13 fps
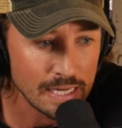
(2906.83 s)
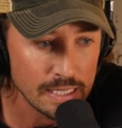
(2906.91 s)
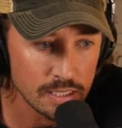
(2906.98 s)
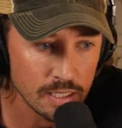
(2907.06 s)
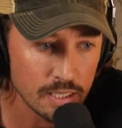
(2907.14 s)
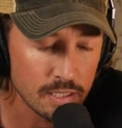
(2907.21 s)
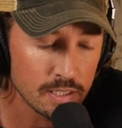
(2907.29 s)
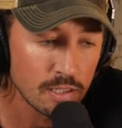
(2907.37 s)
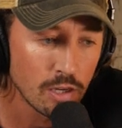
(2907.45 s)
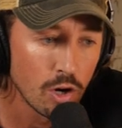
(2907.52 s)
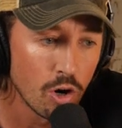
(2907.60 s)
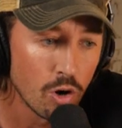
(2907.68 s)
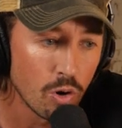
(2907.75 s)
basis,
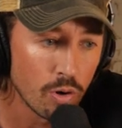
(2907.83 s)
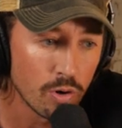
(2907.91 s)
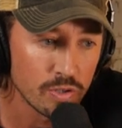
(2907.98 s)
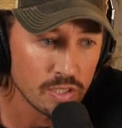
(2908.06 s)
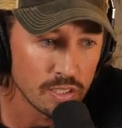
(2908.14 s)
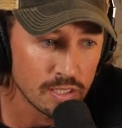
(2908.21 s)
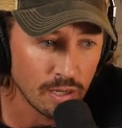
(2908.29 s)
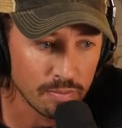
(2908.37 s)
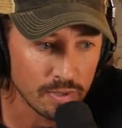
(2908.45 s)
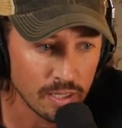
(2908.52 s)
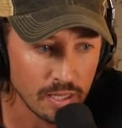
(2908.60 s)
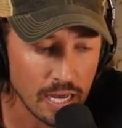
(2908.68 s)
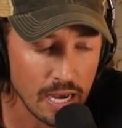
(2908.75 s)
or is it
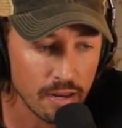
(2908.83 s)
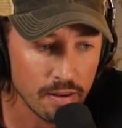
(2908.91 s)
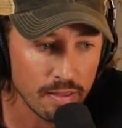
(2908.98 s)
something that